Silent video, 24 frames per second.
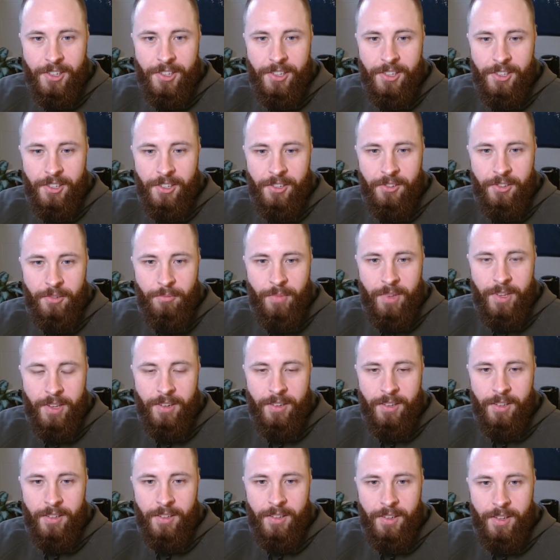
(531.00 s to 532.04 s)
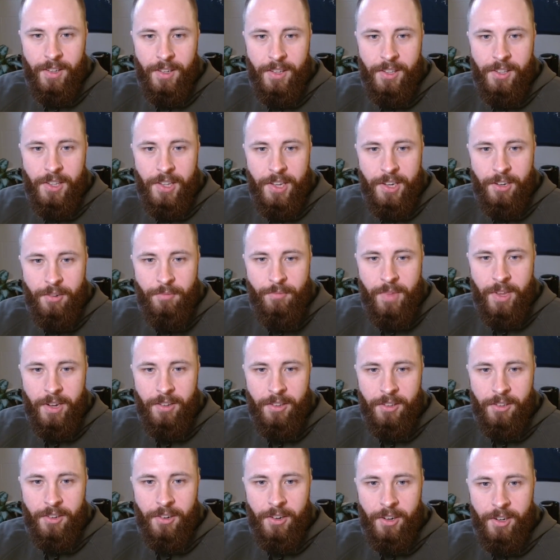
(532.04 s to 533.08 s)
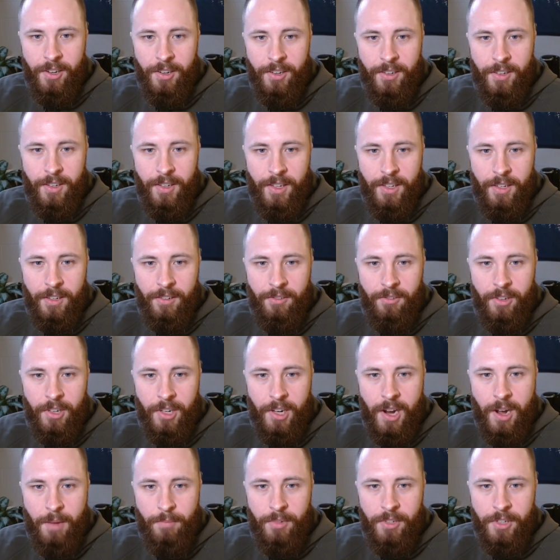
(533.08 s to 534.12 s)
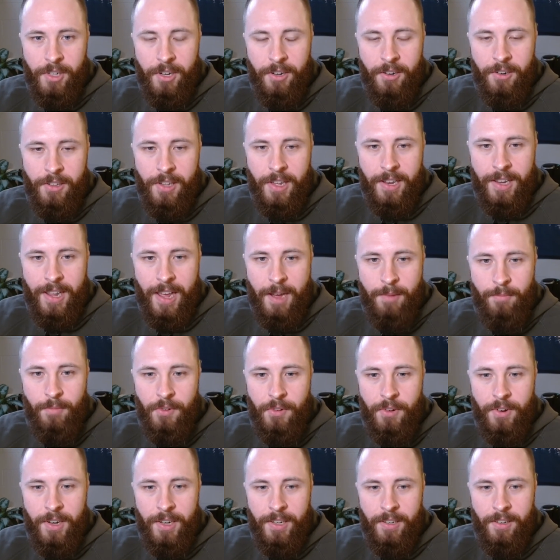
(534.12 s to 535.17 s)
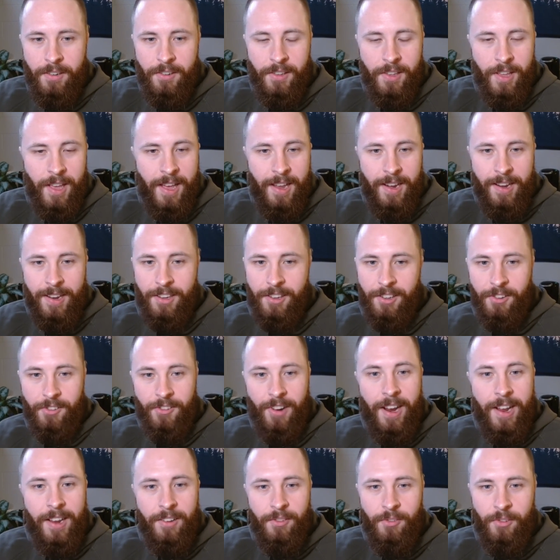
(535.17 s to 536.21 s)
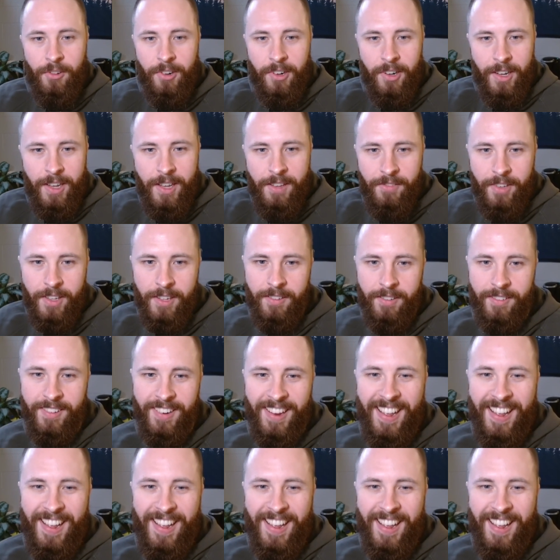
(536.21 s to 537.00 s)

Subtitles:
because you had been a senior minister for a couple years at that point. You said, "It's great, we're leaving."